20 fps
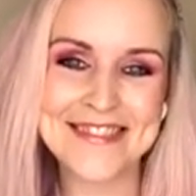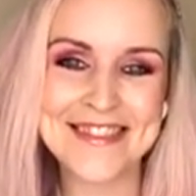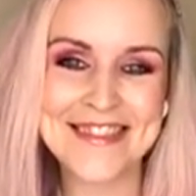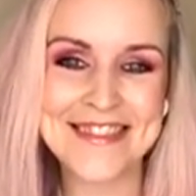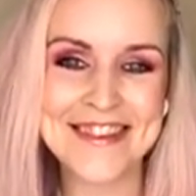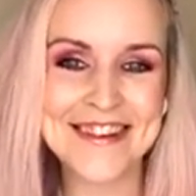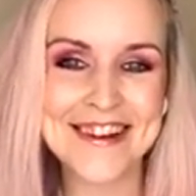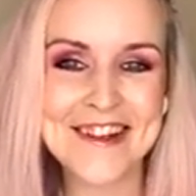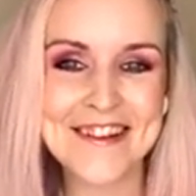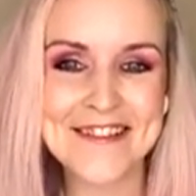
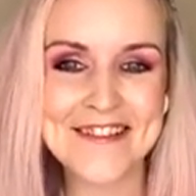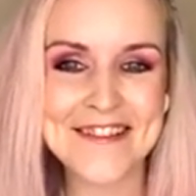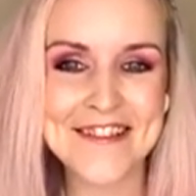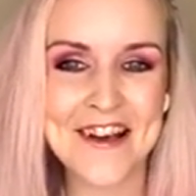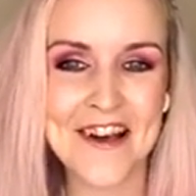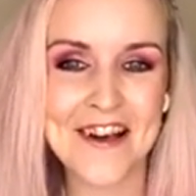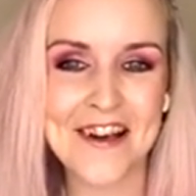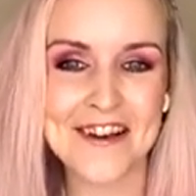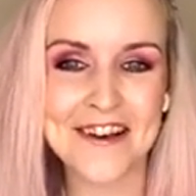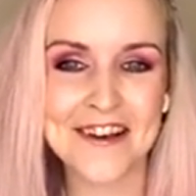So let's
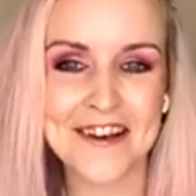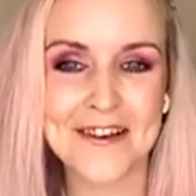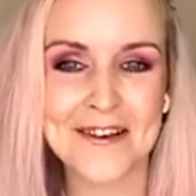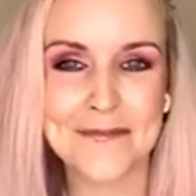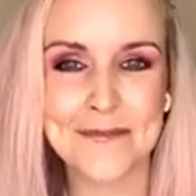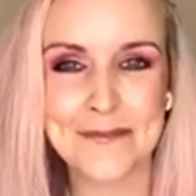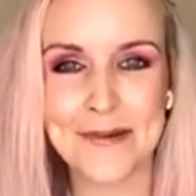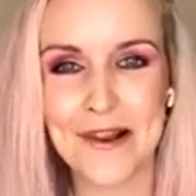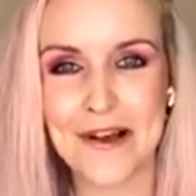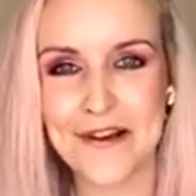
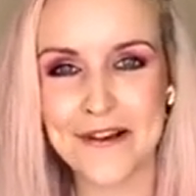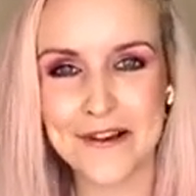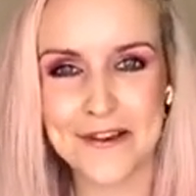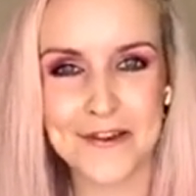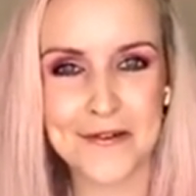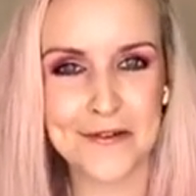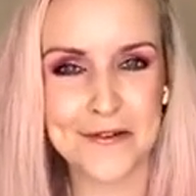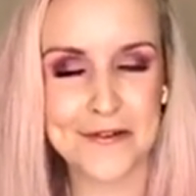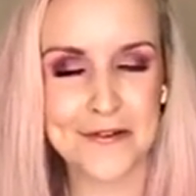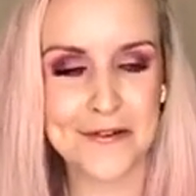plug
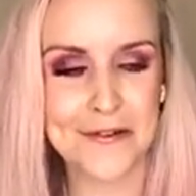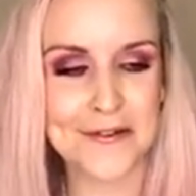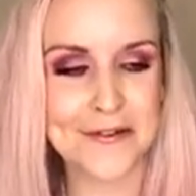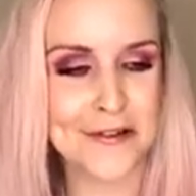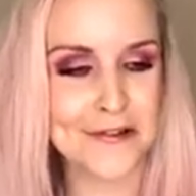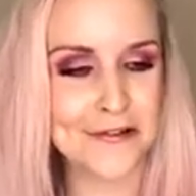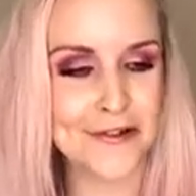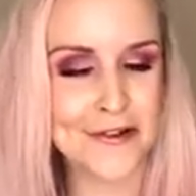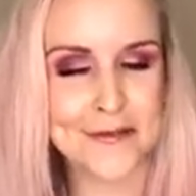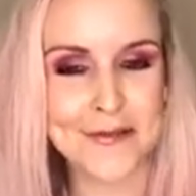your
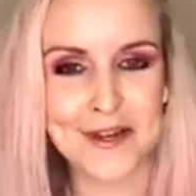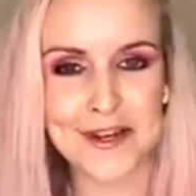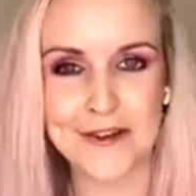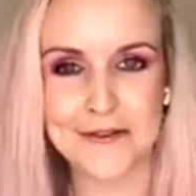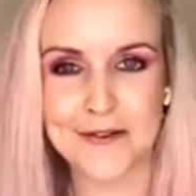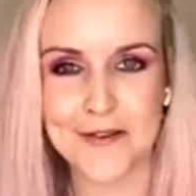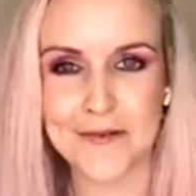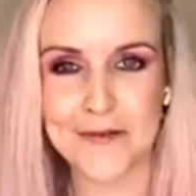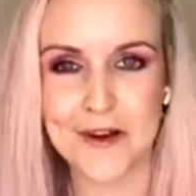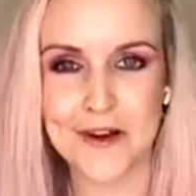social media
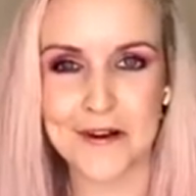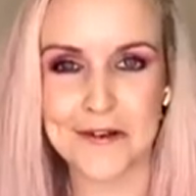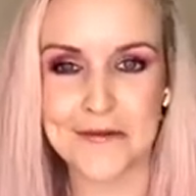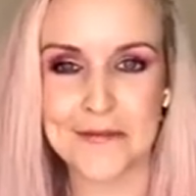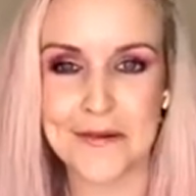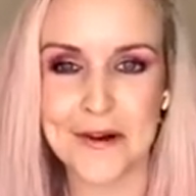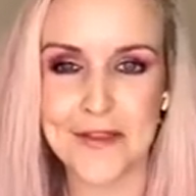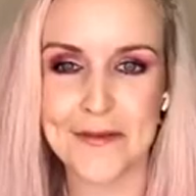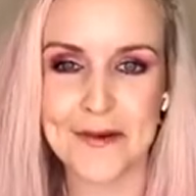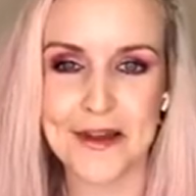as well.
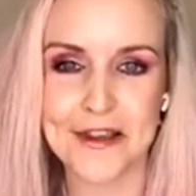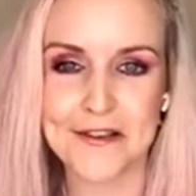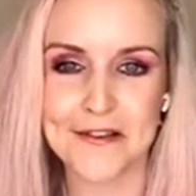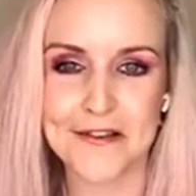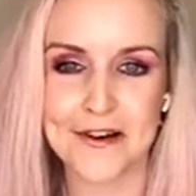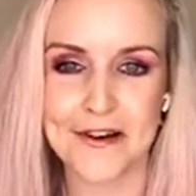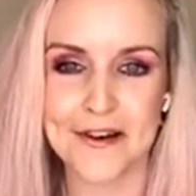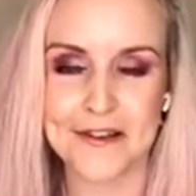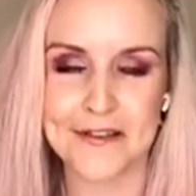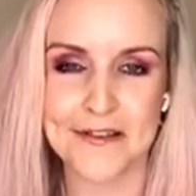By the way, you
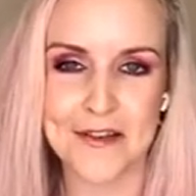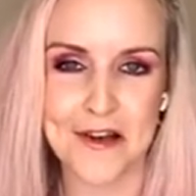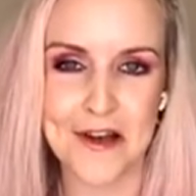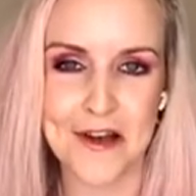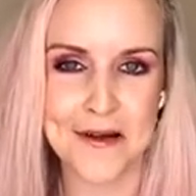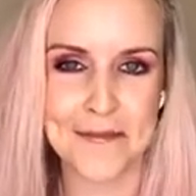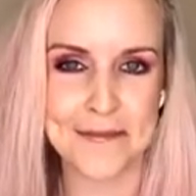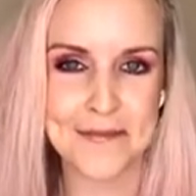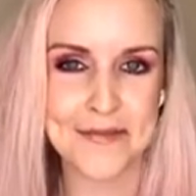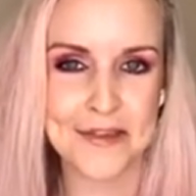guys,
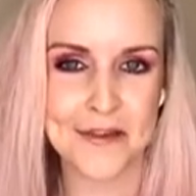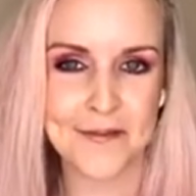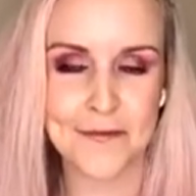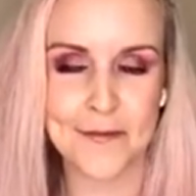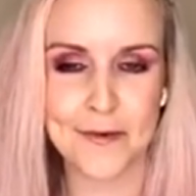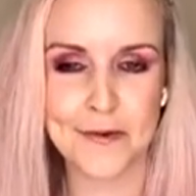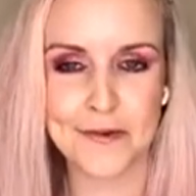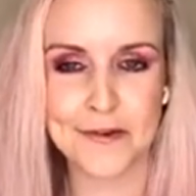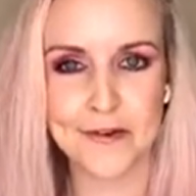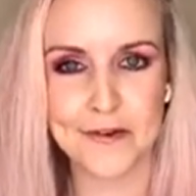give
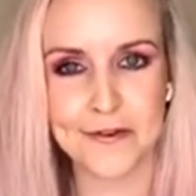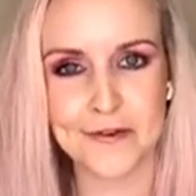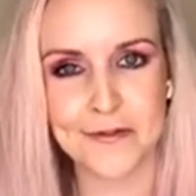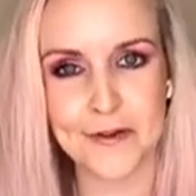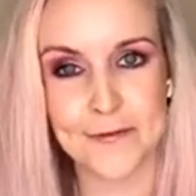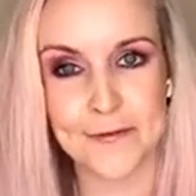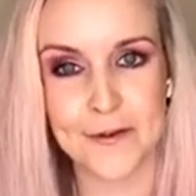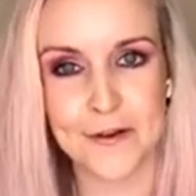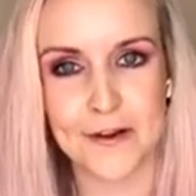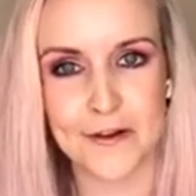Bou Cou
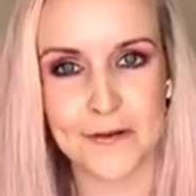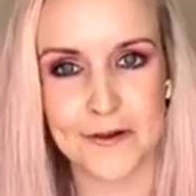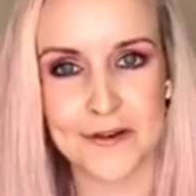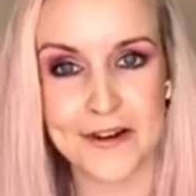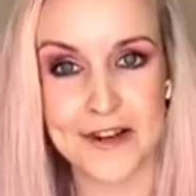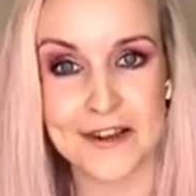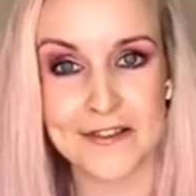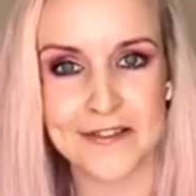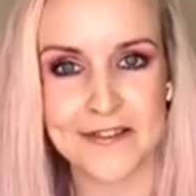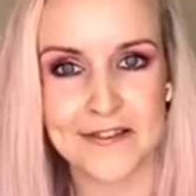a follow on
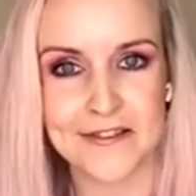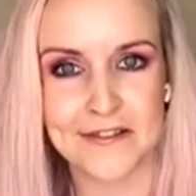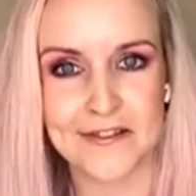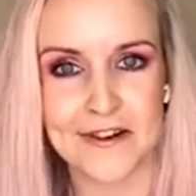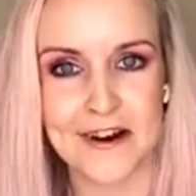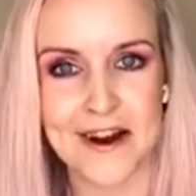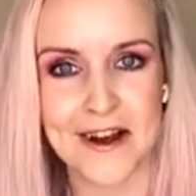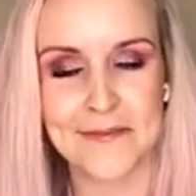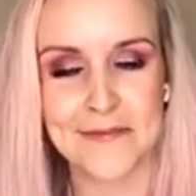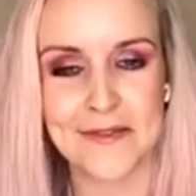
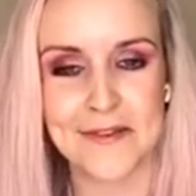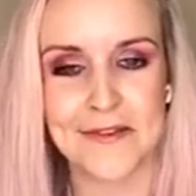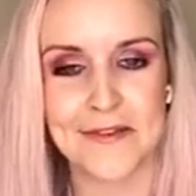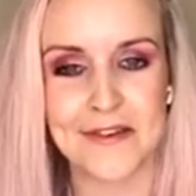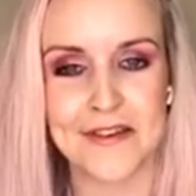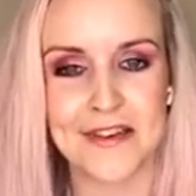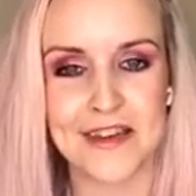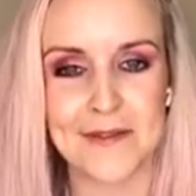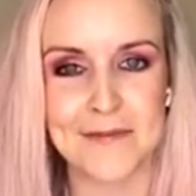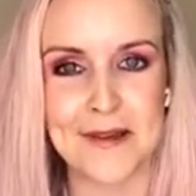Instagram so you
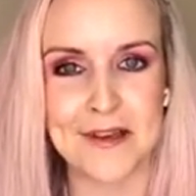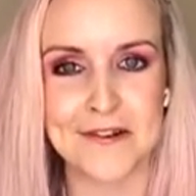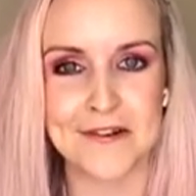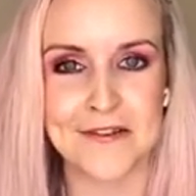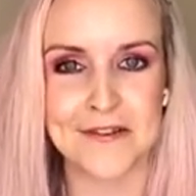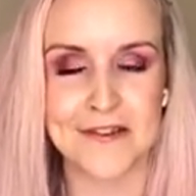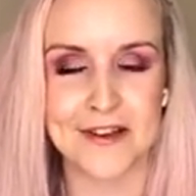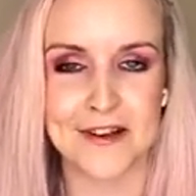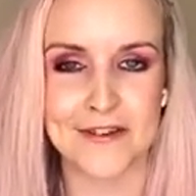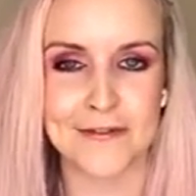can keep in
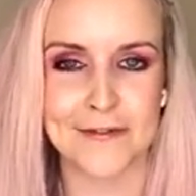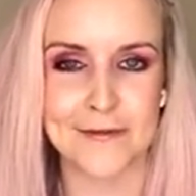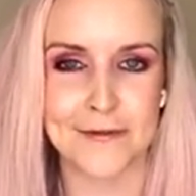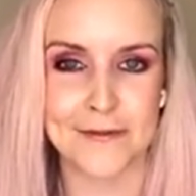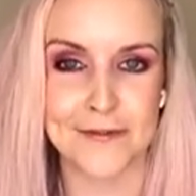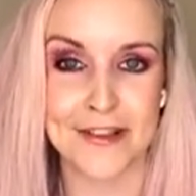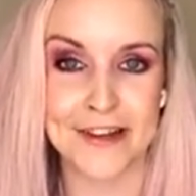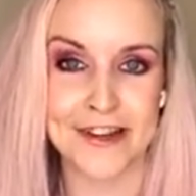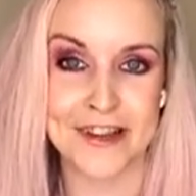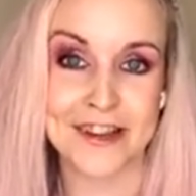contact with
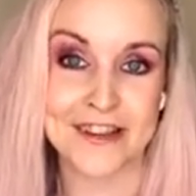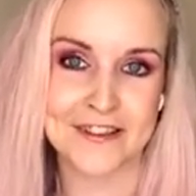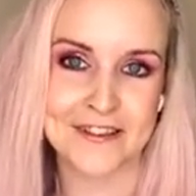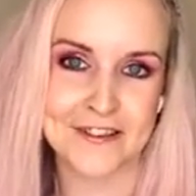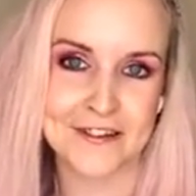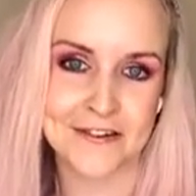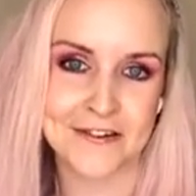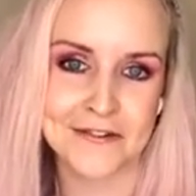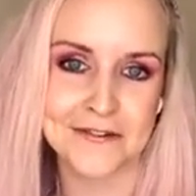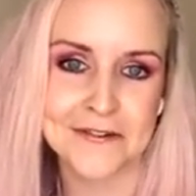all the
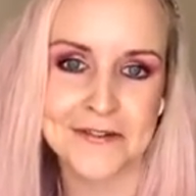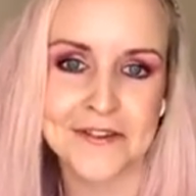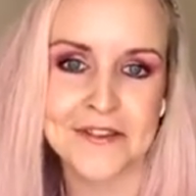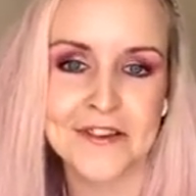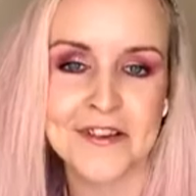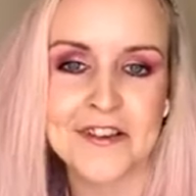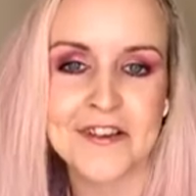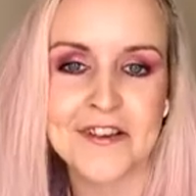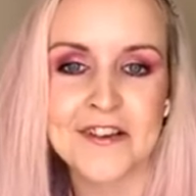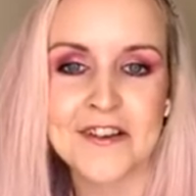latest news.
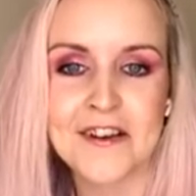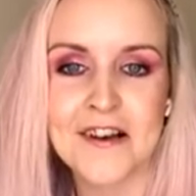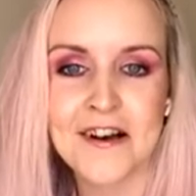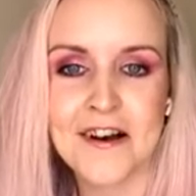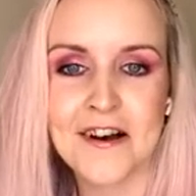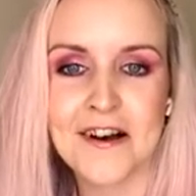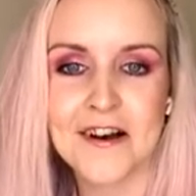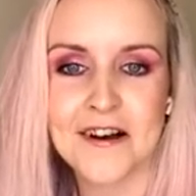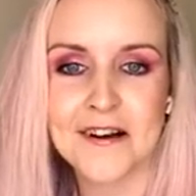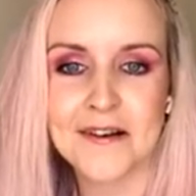
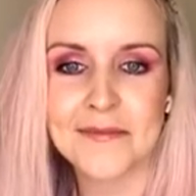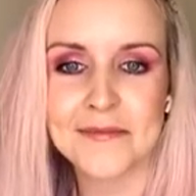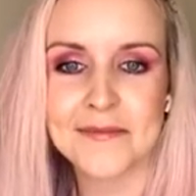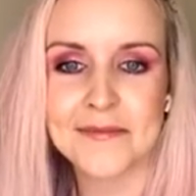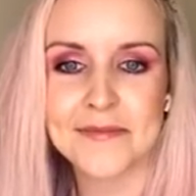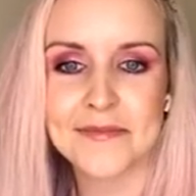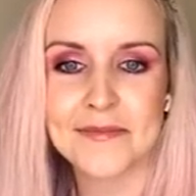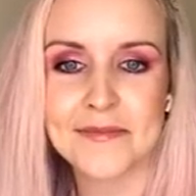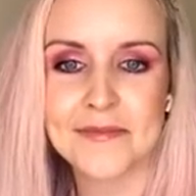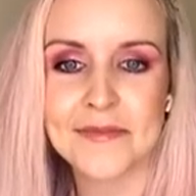
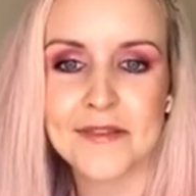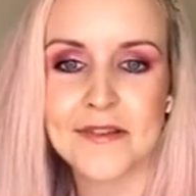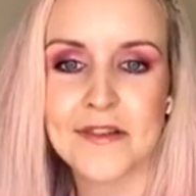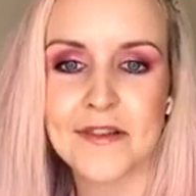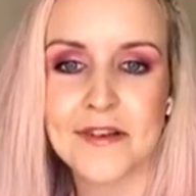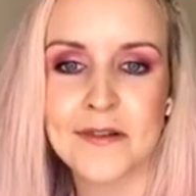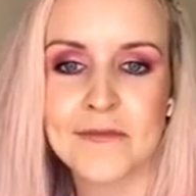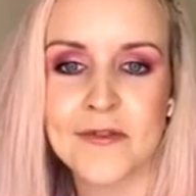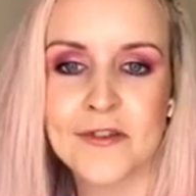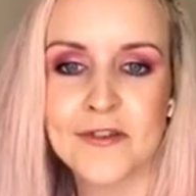I'm
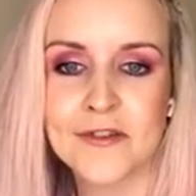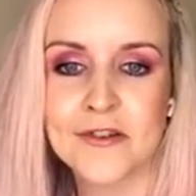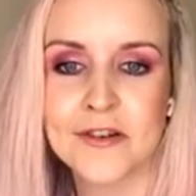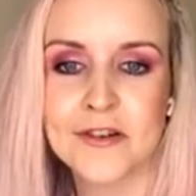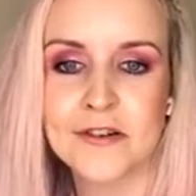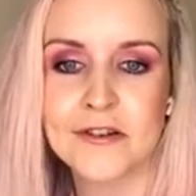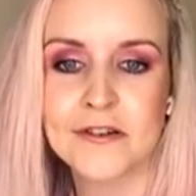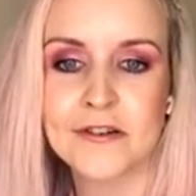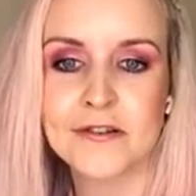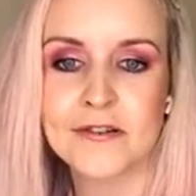just going
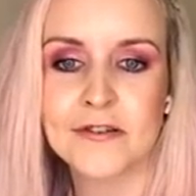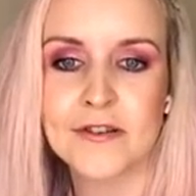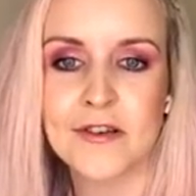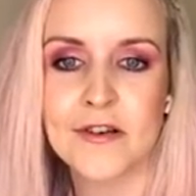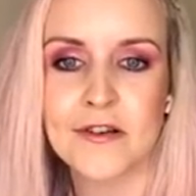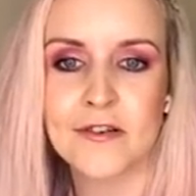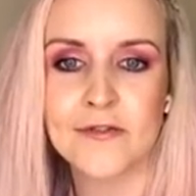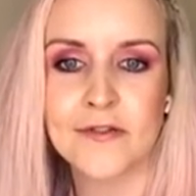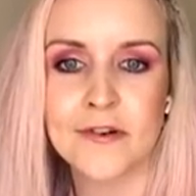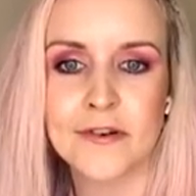to
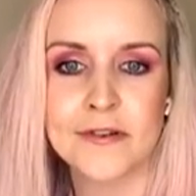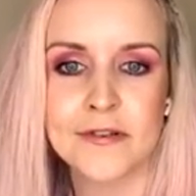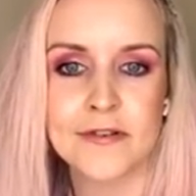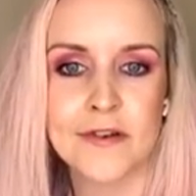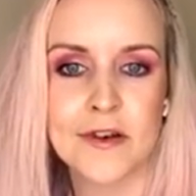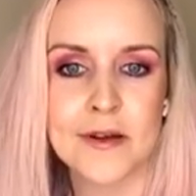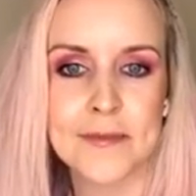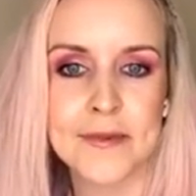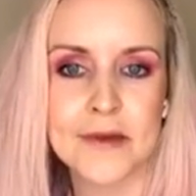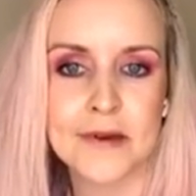try and
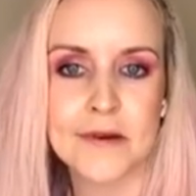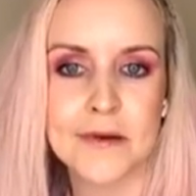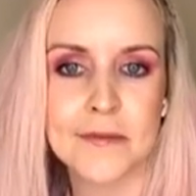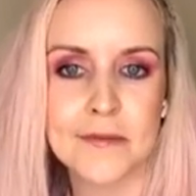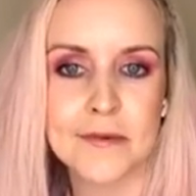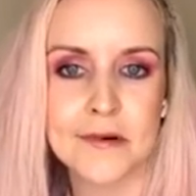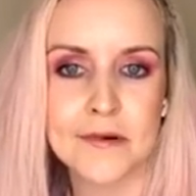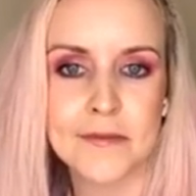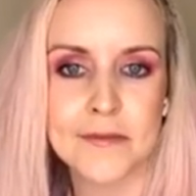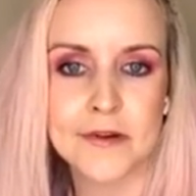type it up
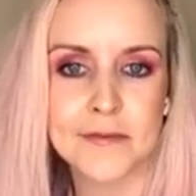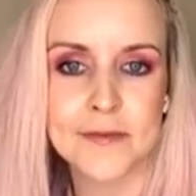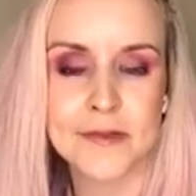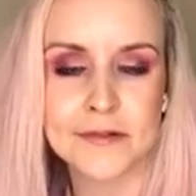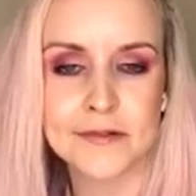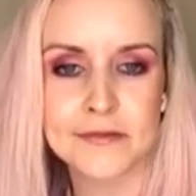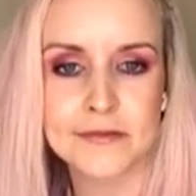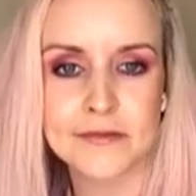one moment.